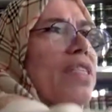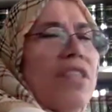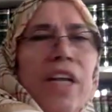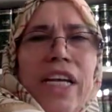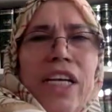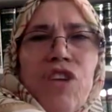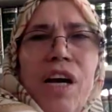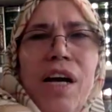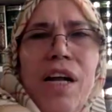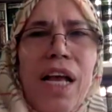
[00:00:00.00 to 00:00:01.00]

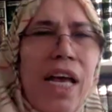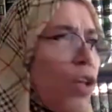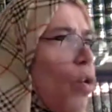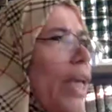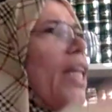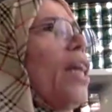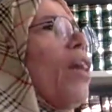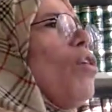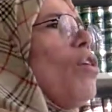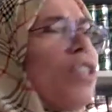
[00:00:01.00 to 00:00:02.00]
stranger, your
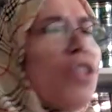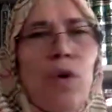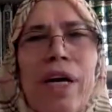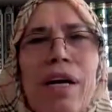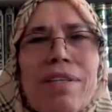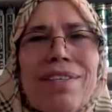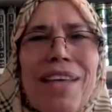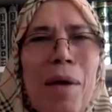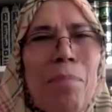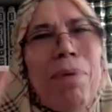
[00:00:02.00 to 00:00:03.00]
in laws, you curse
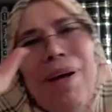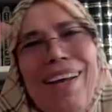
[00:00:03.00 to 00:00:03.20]
them,